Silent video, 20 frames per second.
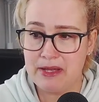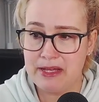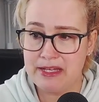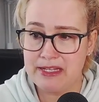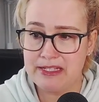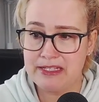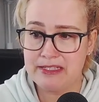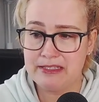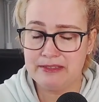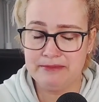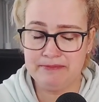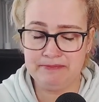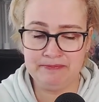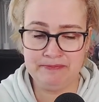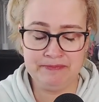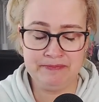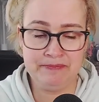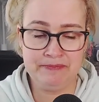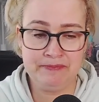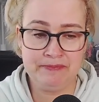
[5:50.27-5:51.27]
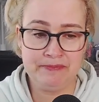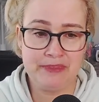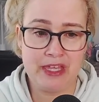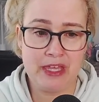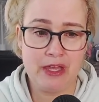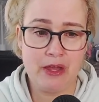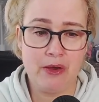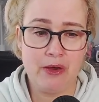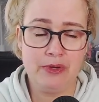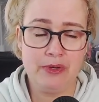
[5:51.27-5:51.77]
but
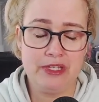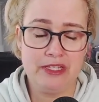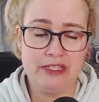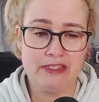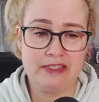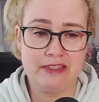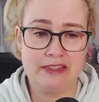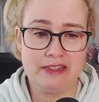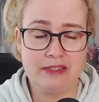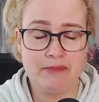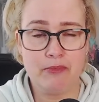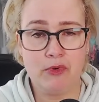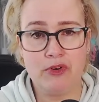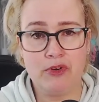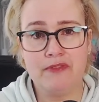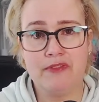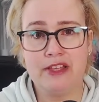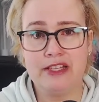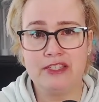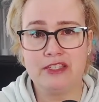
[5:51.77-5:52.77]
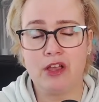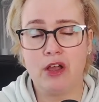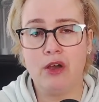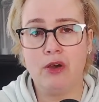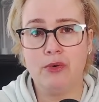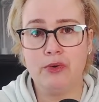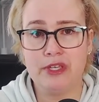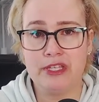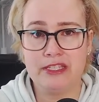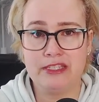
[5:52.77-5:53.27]
they always, the Board Events
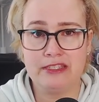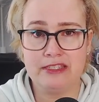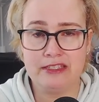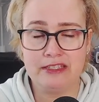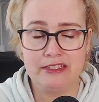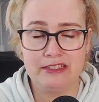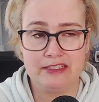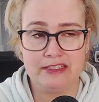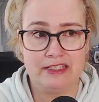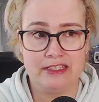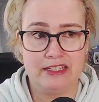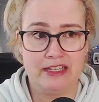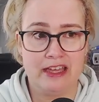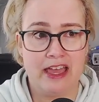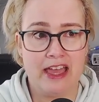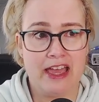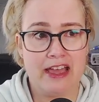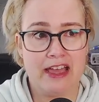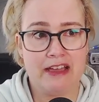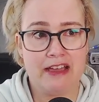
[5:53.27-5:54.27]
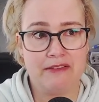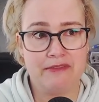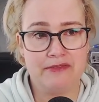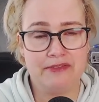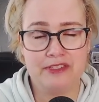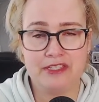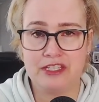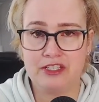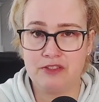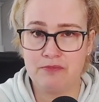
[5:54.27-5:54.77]
always
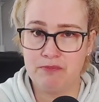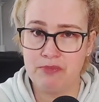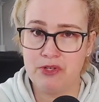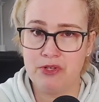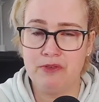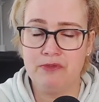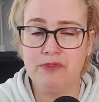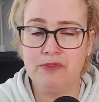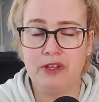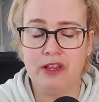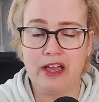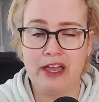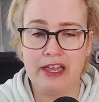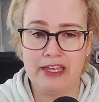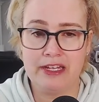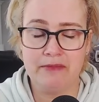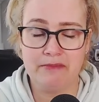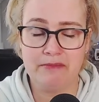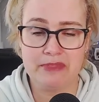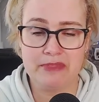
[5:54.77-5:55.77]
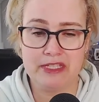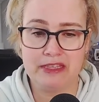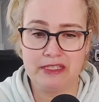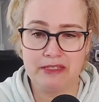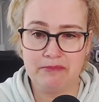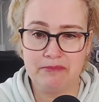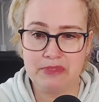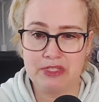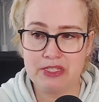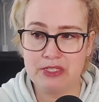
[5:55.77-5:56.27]
have such beautiful items
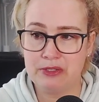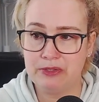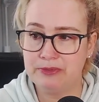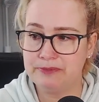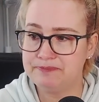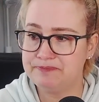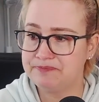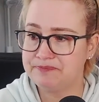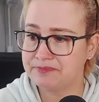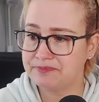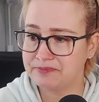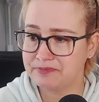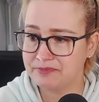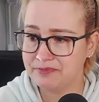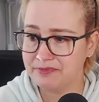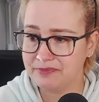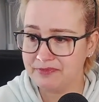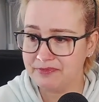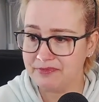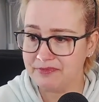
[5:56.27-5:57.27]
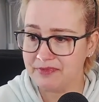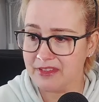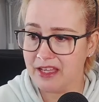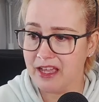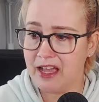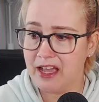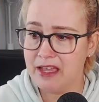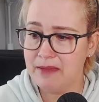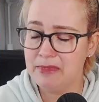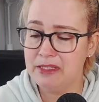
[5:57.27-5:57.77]
in them. So
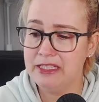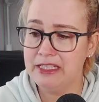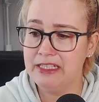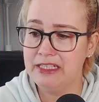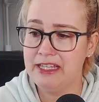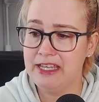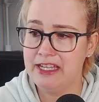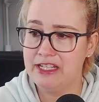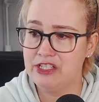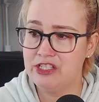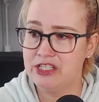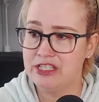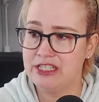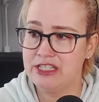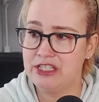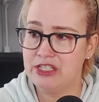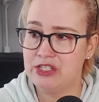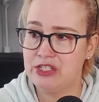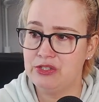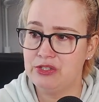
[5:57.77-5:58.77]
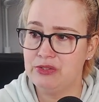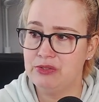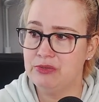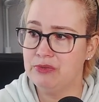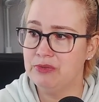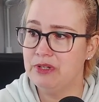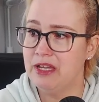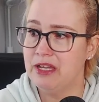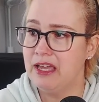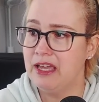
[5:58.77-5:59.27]
I'm a little anxious
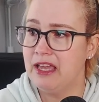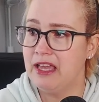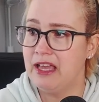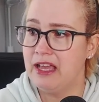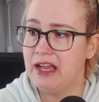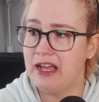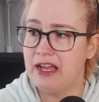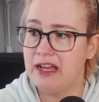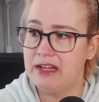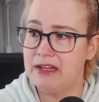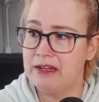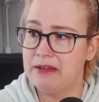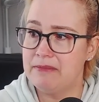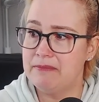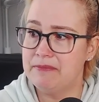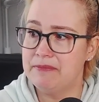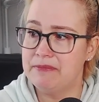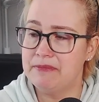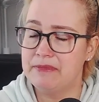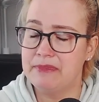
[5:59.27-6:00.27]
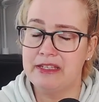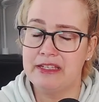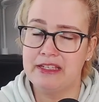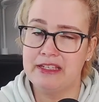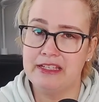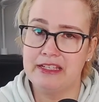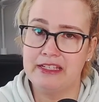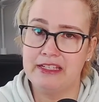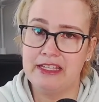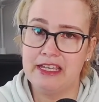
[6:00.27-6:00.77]
to um,
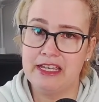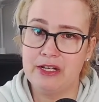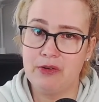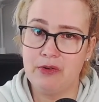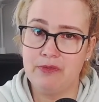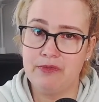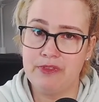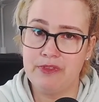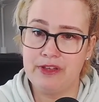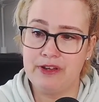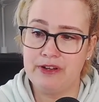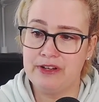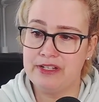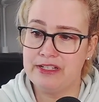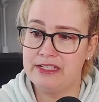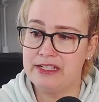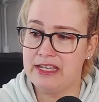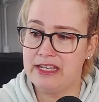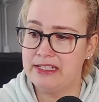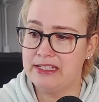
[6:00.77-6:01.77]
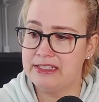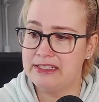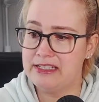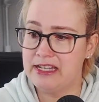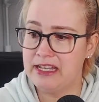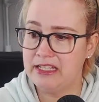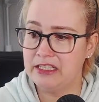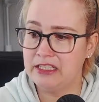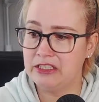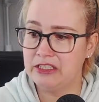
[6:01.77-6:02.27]
get over there and, and
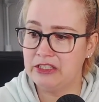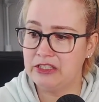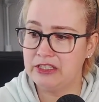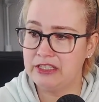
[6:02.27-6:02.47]
take a